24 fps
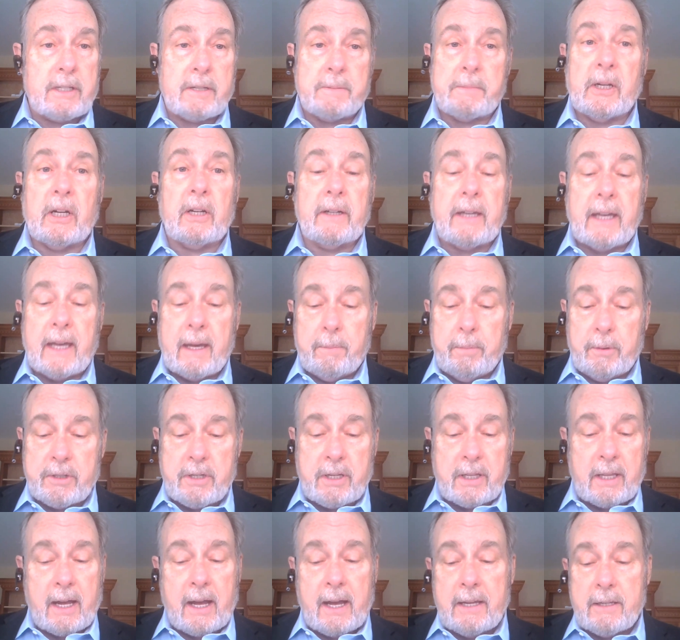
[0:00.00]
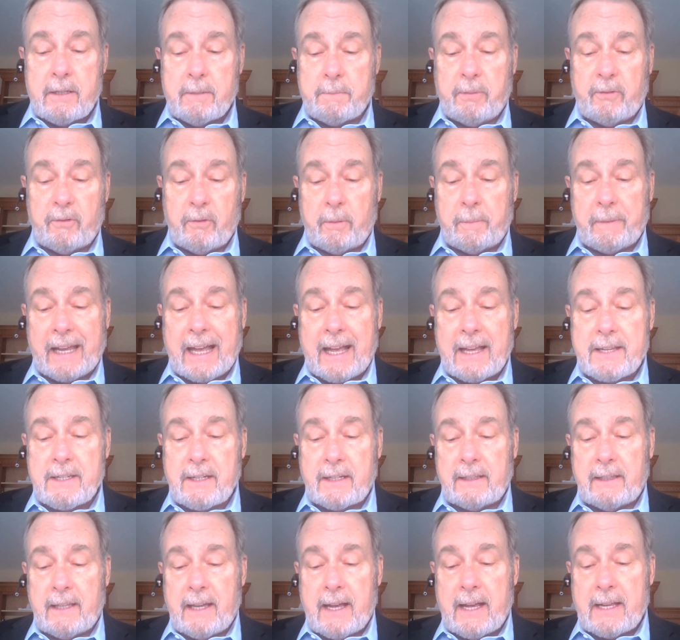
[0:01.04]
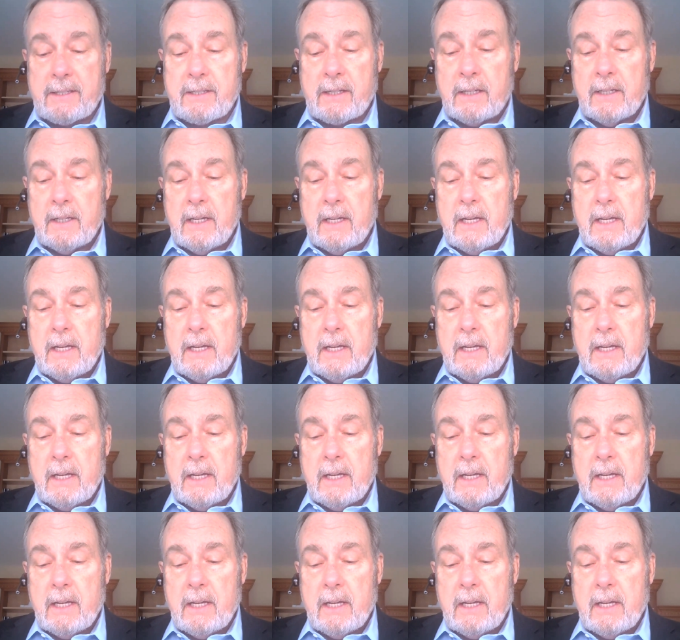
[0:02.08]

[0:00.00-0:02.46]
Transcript: small cap, which is the highest performing asset class.